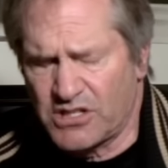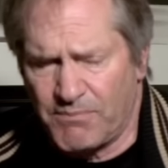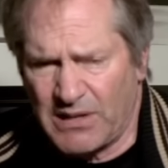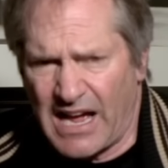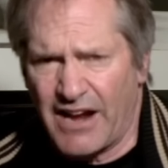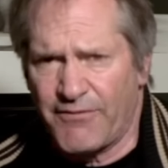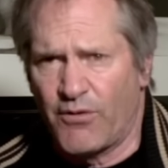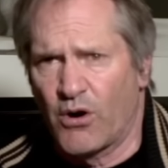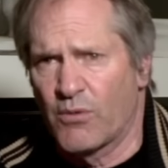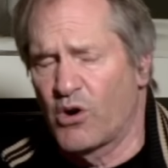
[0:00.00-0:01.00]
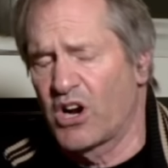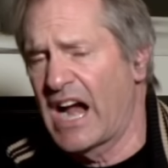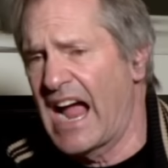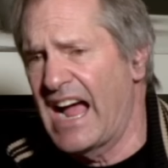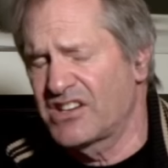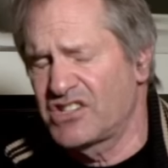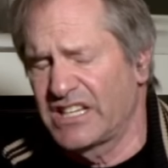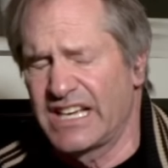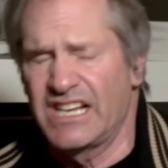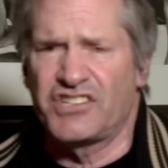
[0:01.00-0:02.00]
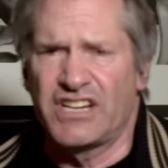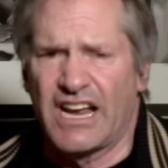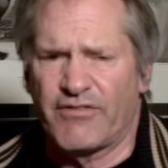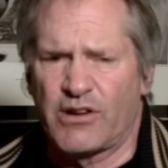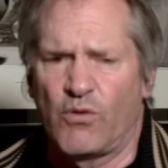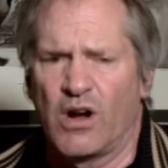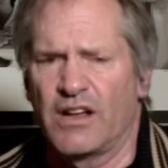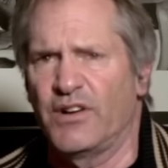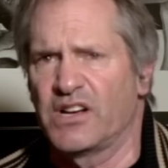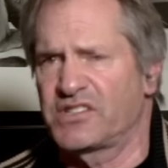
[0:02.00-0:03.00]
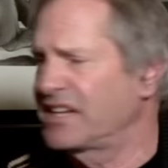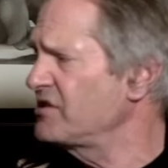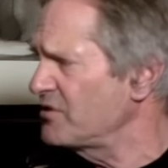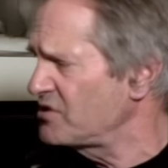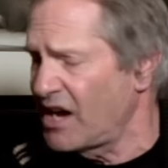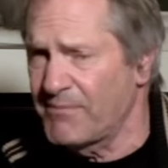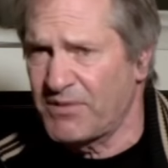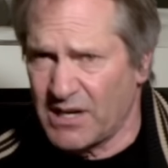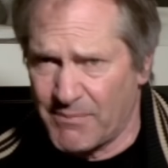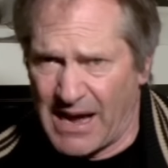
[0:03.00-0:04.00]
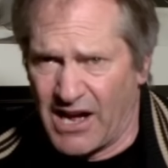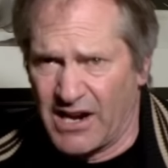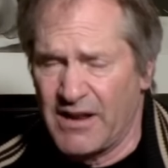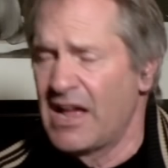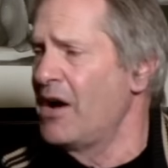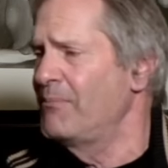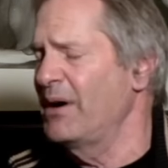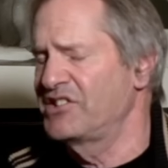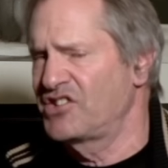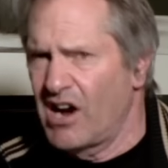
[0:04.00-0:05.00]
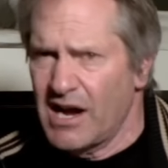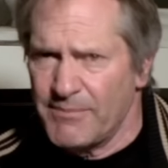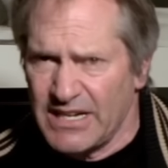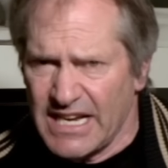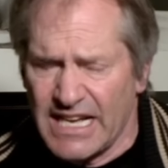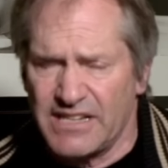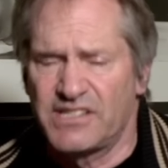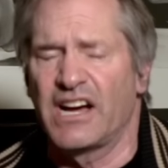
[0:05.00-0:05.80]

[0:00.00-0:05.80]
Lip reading: a platform where actually each and every one of us can do something about it by chiming in.